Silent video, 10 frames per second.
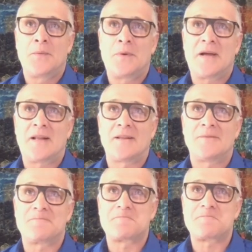
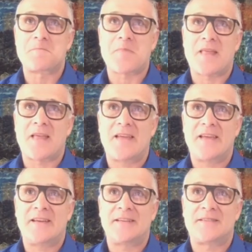Well,
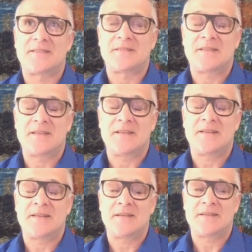it
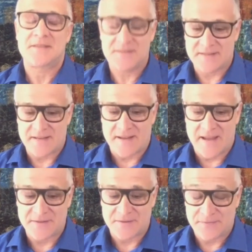is
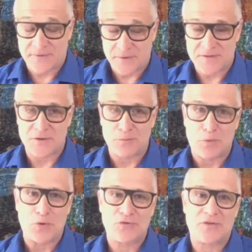has a focus on
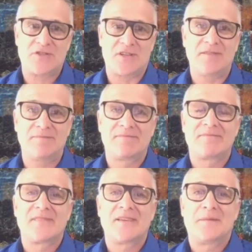portraiture,
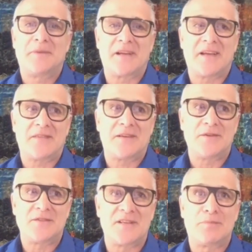being at the
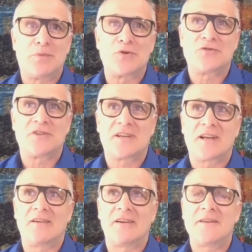New Zealand Portrait
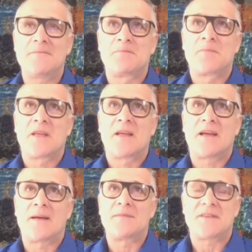Gallery,
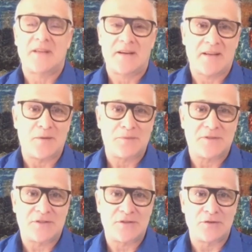so that
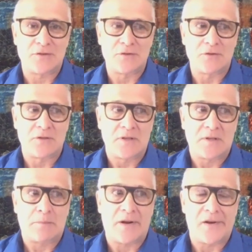helped to
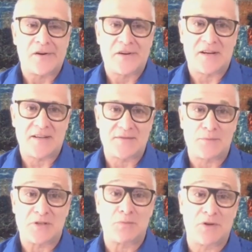
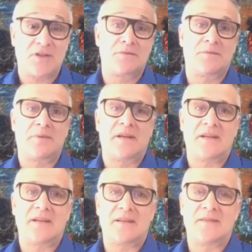prioritise which works would
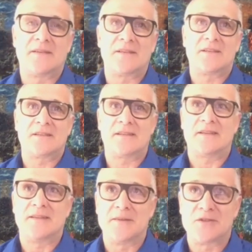be
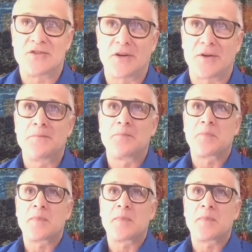in the show.